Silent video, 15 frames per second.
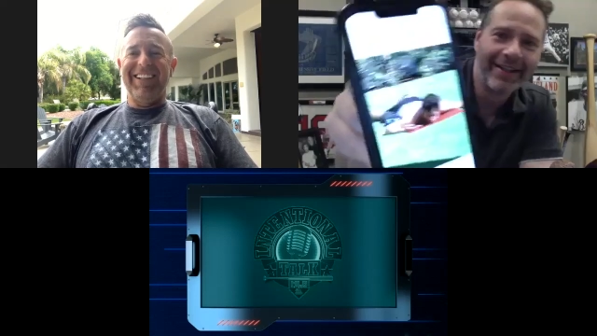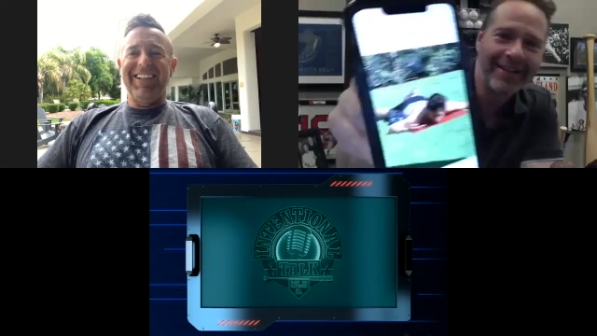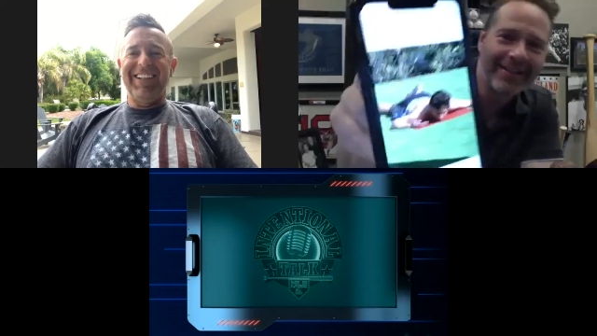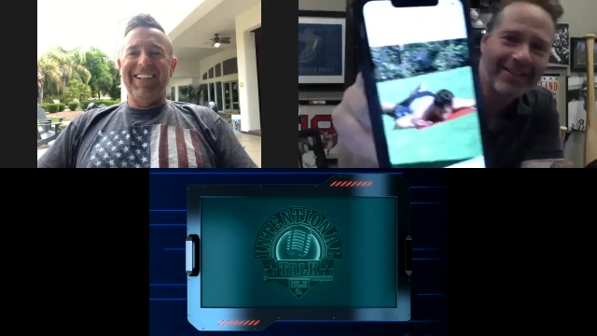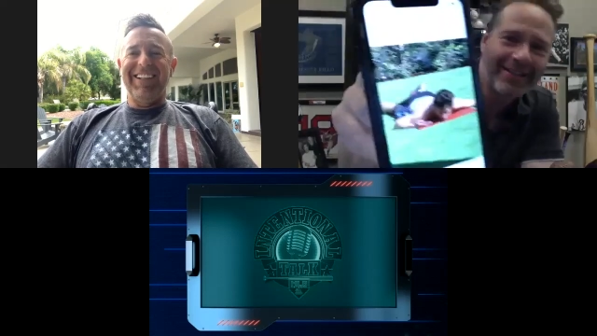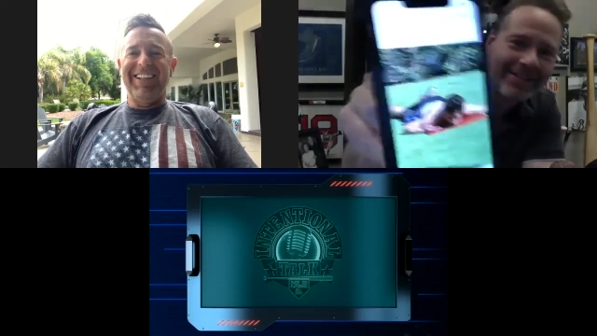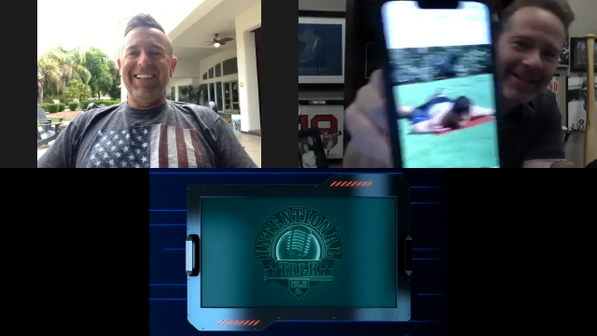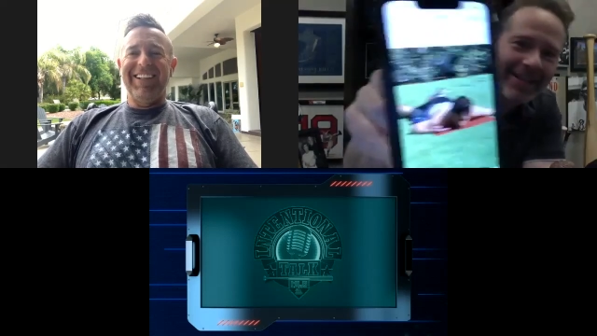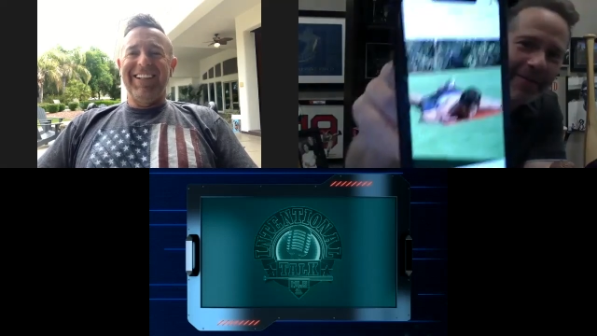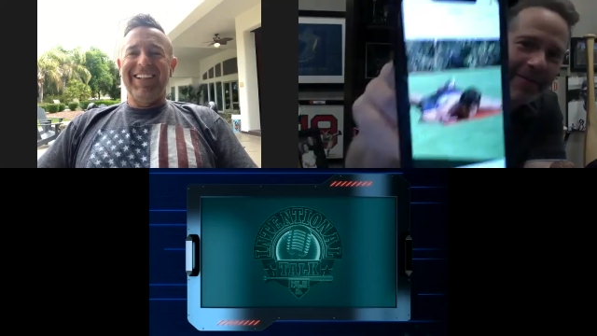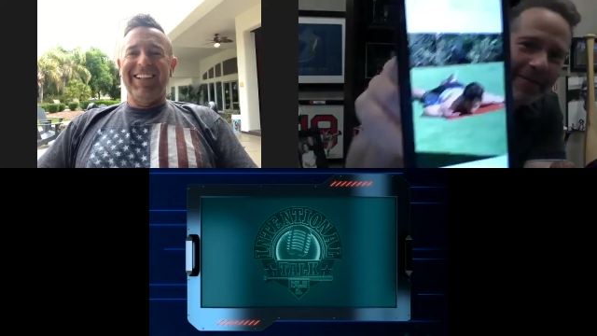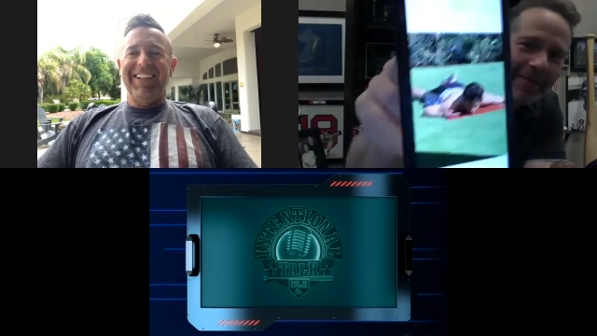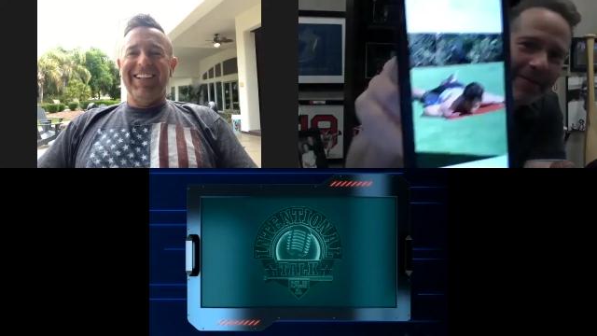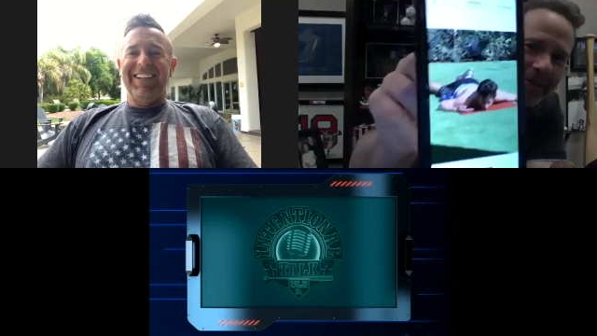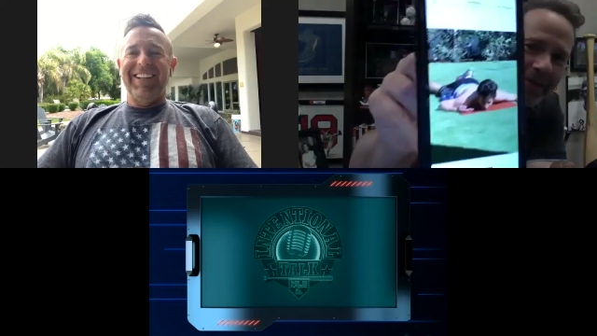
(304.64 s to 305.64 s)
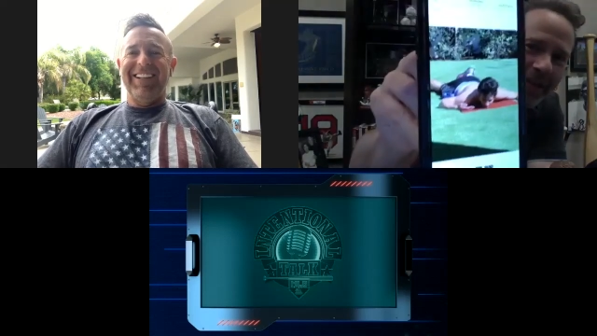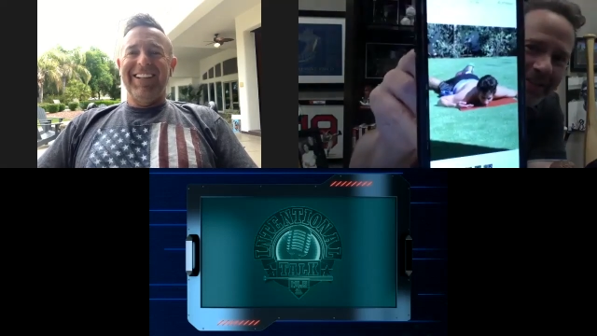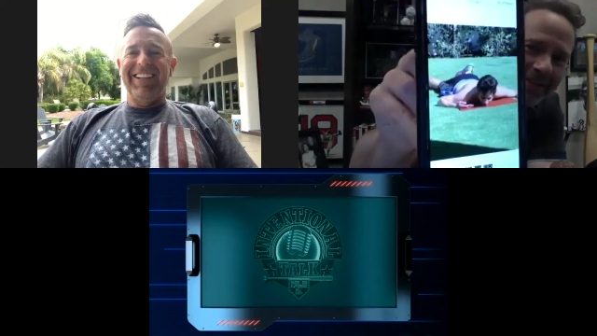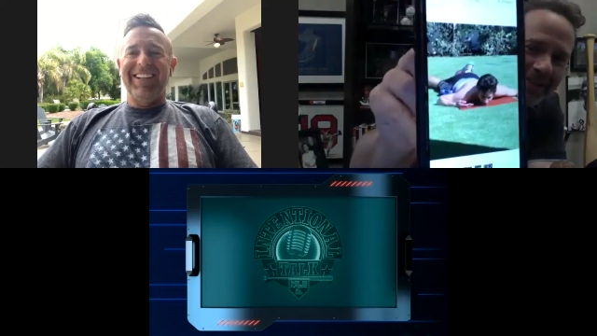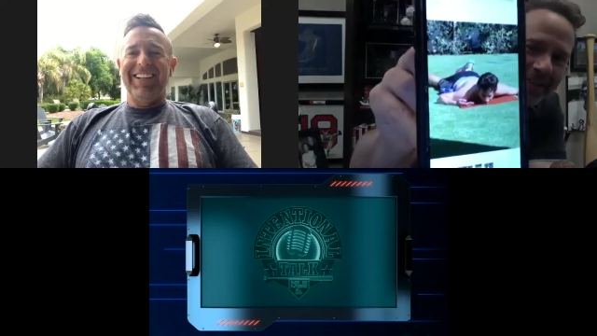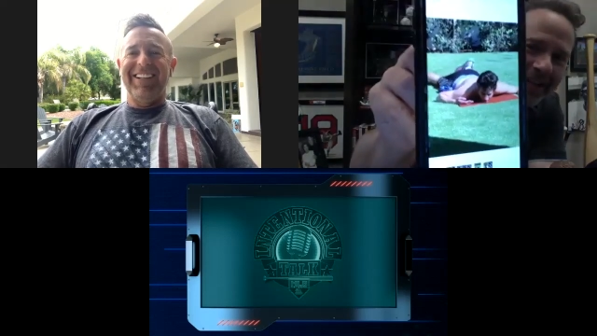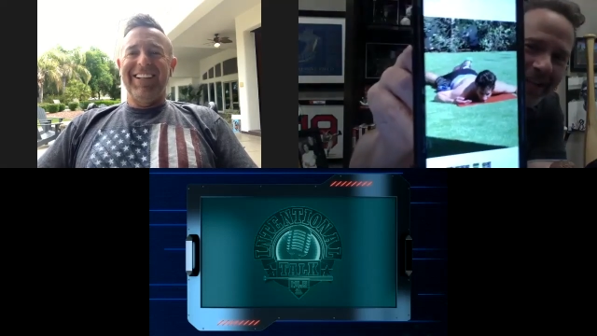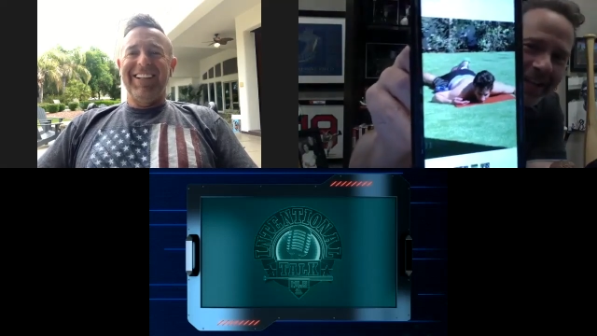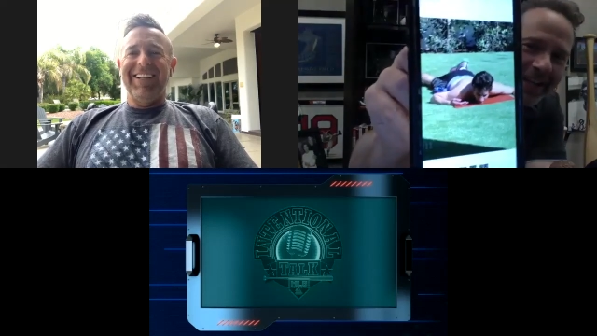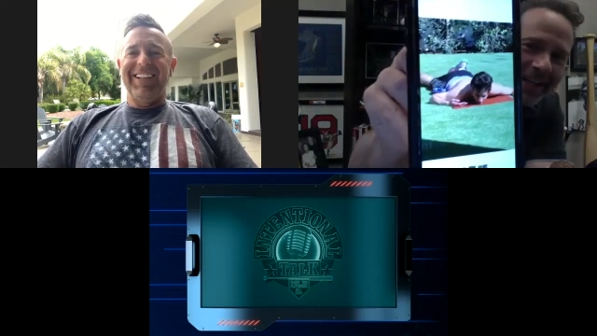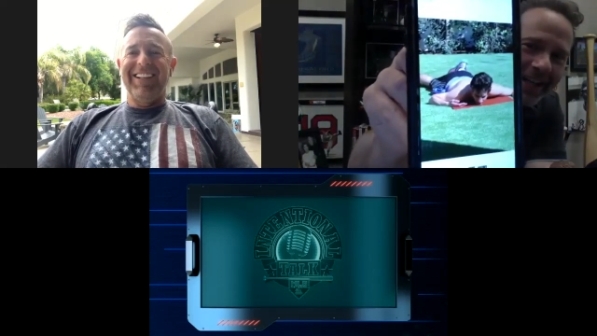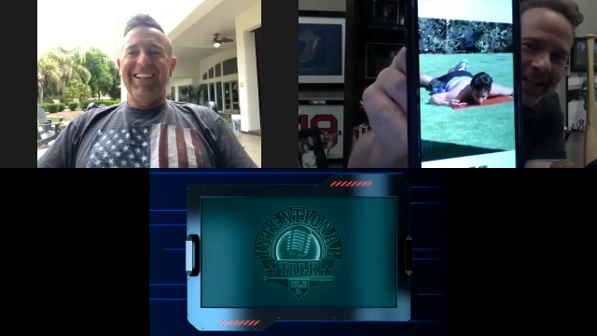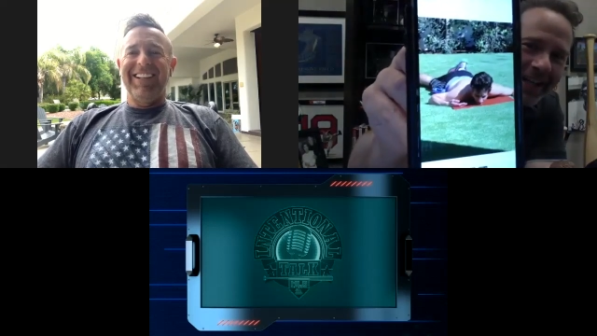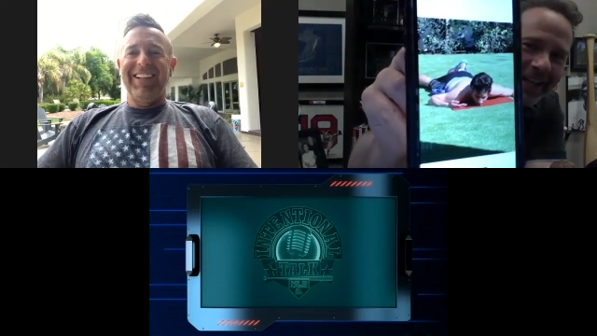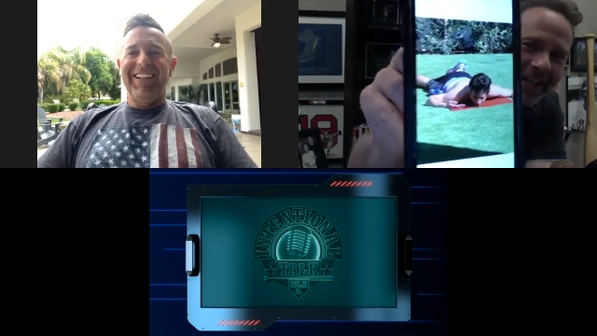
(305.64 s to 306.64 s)
Speaker 1: this is him from yesterday.
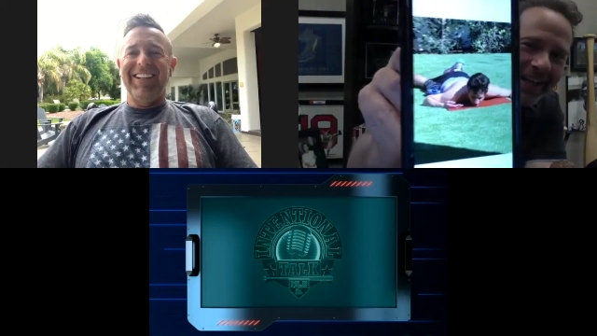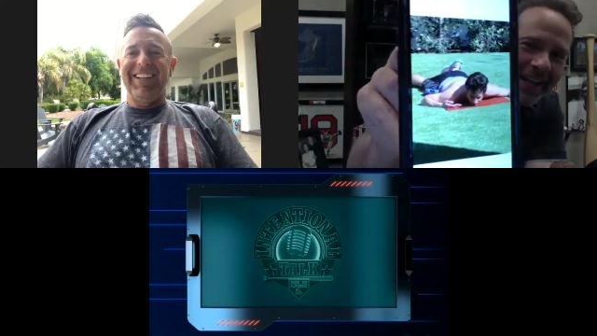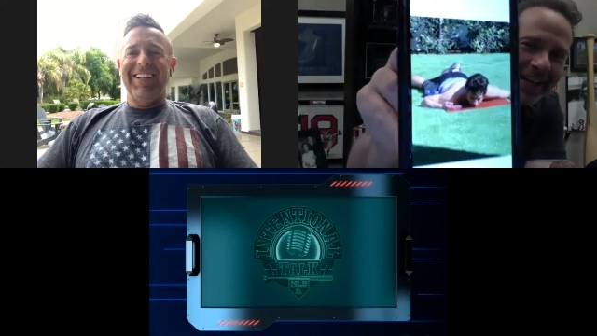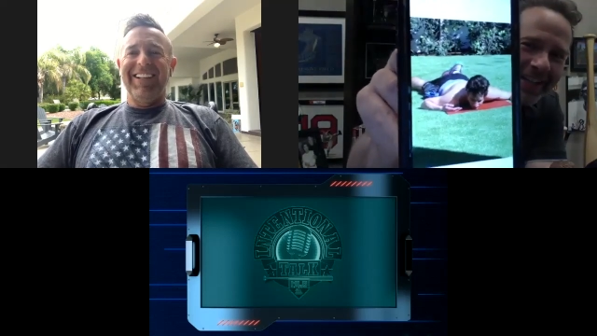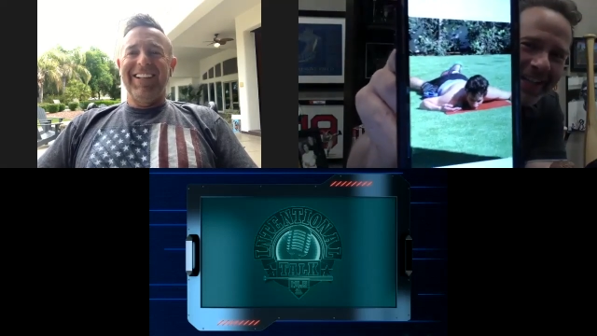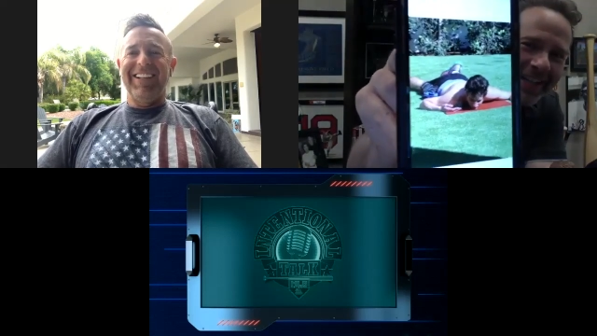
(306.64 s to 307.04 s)
At the